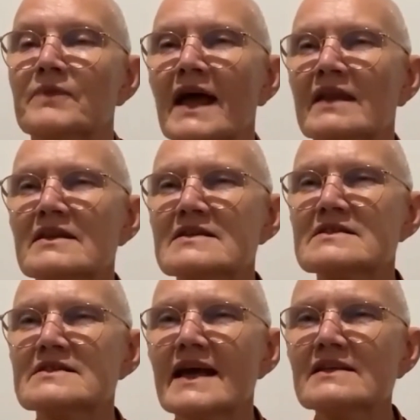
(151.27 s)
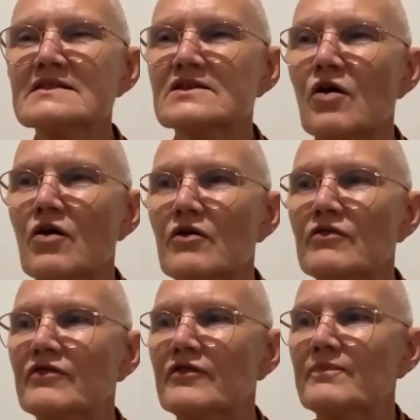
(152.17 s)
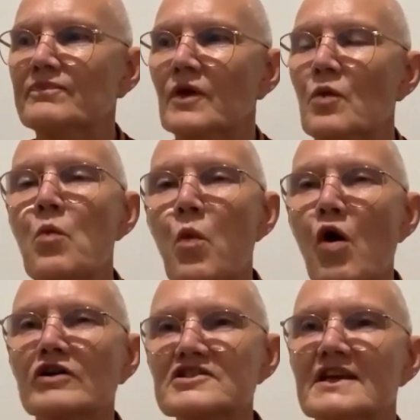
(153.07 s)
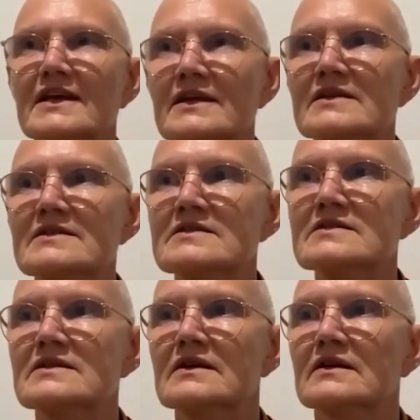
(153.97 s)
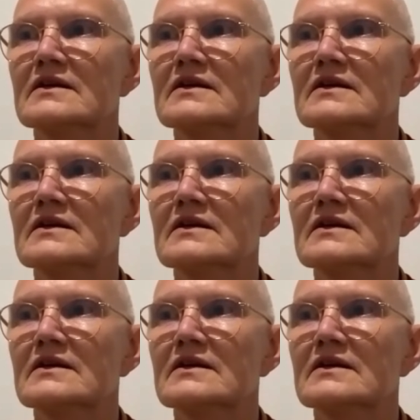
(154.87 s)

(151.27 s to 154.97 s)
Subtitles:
And this sense of what is